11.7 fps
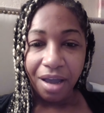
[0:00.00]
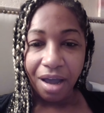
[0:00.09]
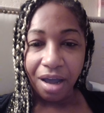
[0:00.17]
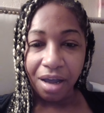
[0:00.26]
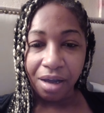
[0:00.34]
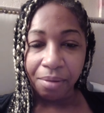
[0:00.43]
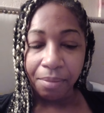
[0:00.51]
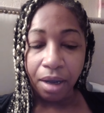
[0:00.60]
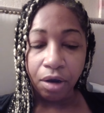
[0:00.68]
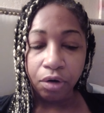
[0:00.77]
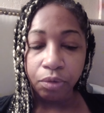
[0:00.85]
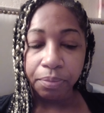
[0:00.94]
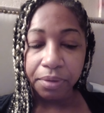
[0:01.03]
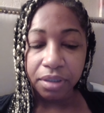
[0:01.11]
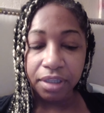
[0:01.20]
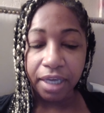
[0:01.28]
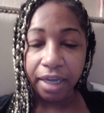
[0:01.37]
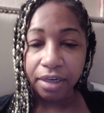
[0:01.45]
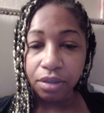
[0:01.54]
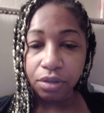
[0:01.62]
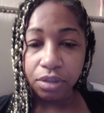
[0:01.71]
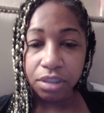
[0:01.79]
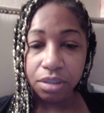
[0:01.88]
Um, I hope that
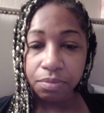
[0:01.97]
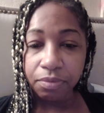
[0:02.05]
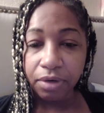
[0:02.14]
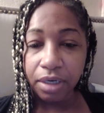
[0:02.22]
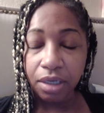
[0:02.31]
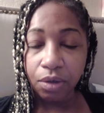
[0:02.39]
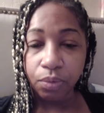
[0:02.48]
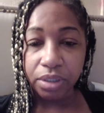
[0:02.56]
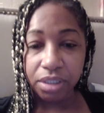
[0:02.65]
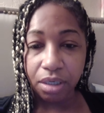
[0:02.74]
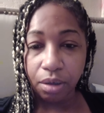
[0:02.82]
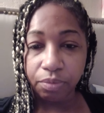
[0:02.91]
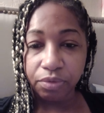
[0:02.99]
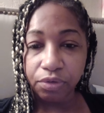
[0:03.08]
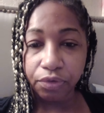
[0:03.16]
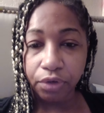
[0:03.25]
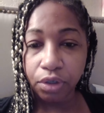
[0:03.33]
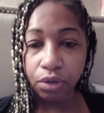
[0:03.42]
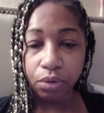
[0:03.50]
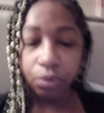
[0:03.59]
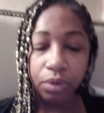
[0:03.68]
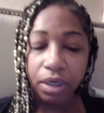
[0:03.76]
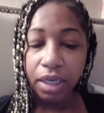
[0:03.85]
this reading was helpful for you